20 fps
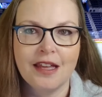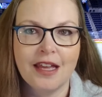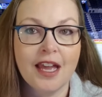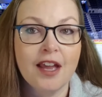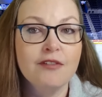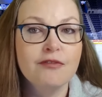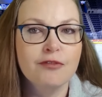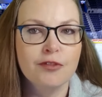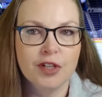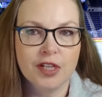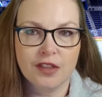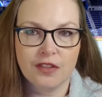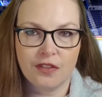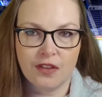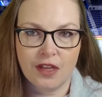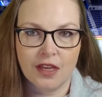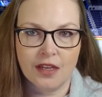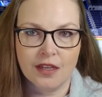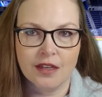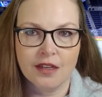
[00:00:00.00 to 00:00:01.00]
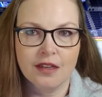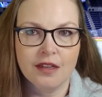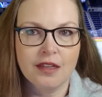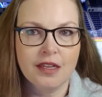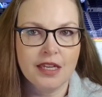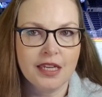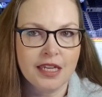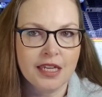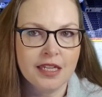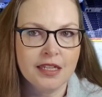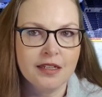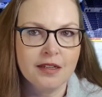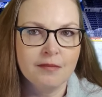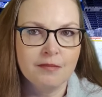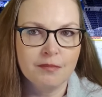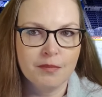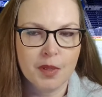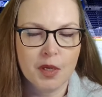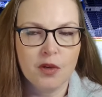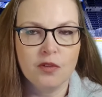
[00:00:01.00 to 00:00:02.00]
everything in
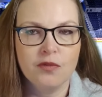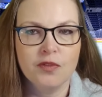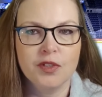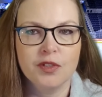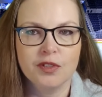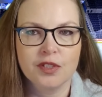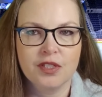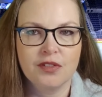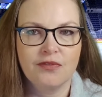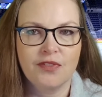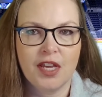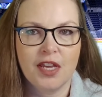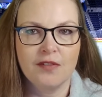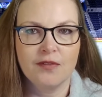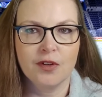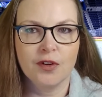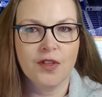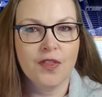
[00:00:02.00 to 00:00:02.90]
Belleville's favor,